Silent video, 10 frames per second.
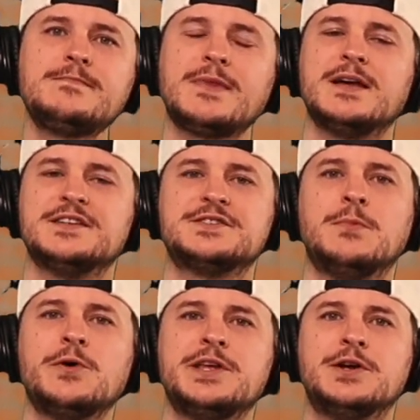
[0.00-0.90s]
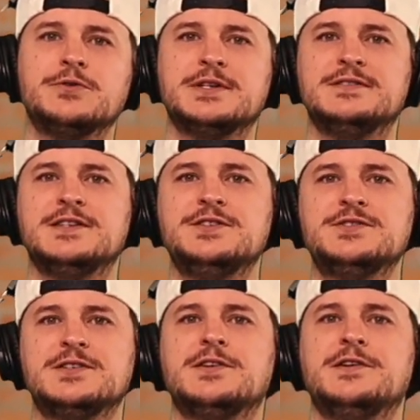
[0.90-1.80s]
The smoky note continues
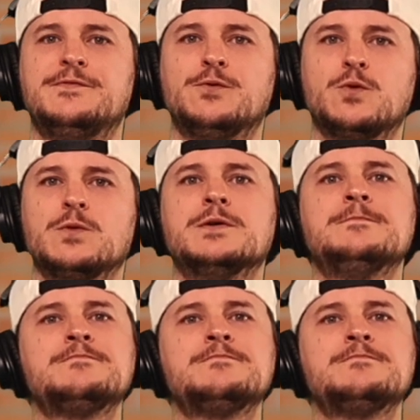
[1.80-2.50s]
to carry it forward.